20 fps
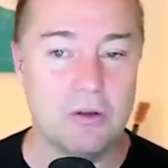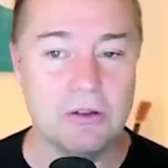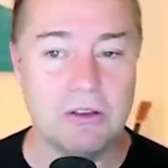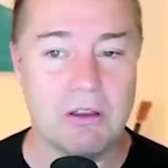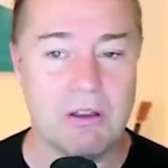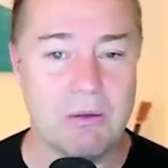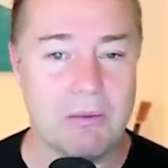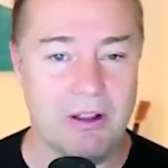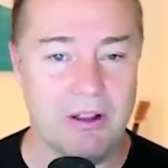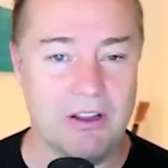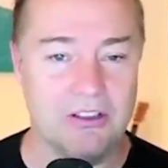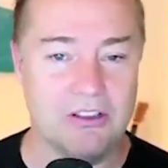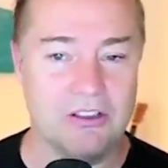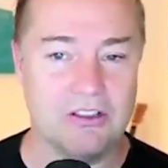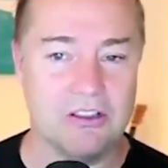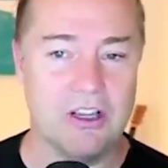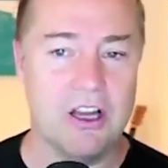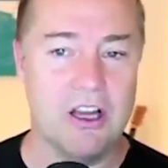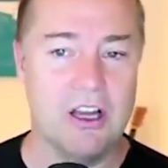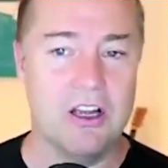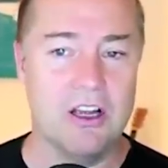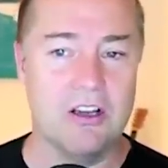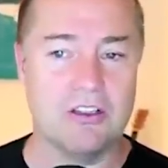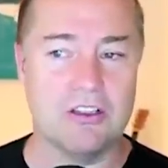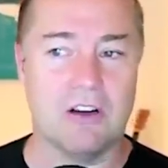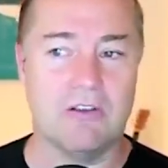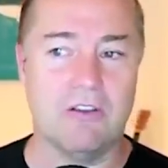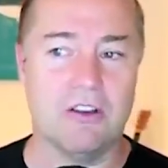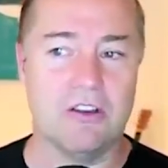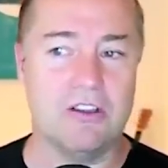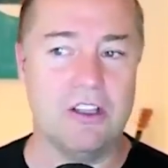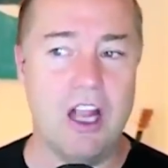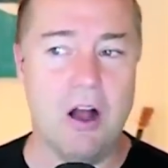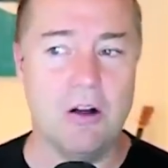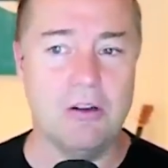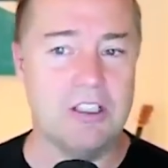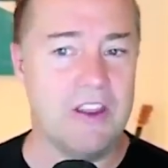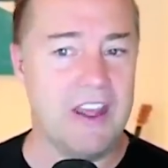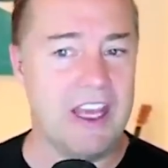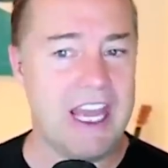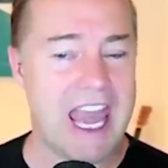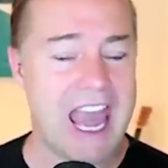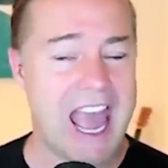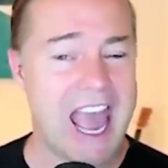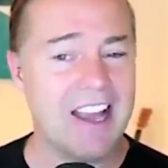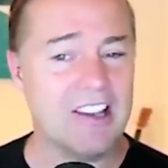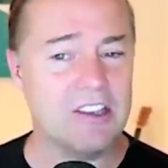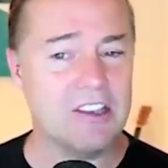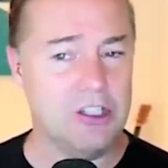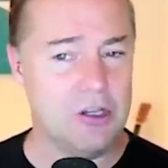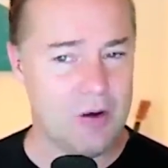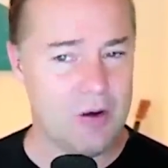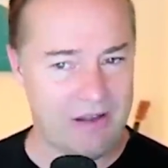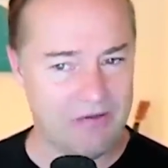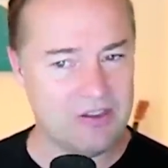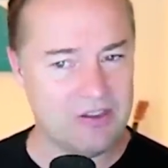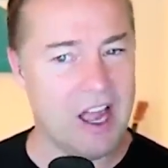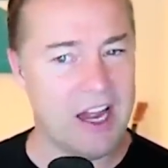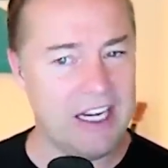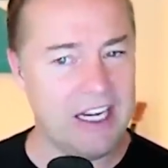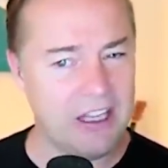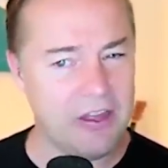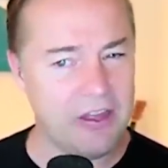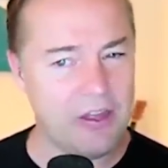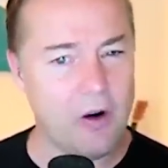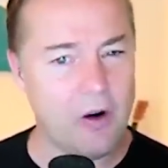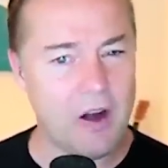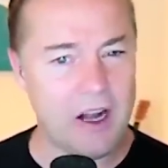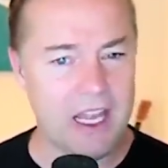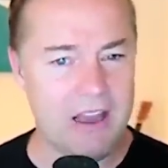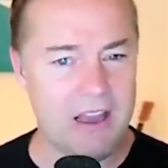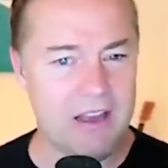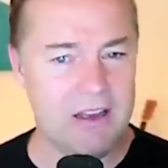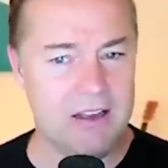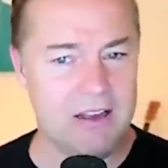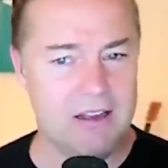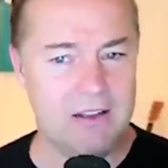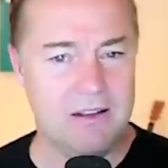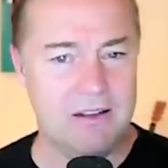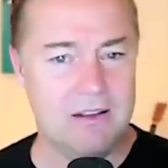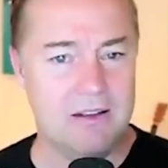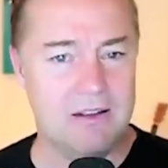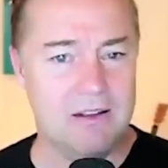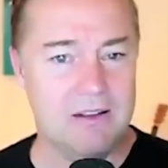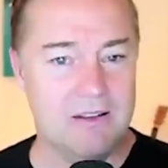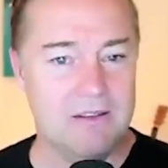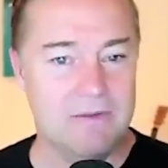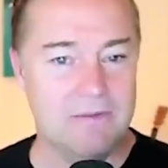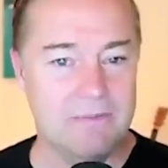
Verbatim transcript: them the millions servers, know? Do they ask, do you have signing authority? So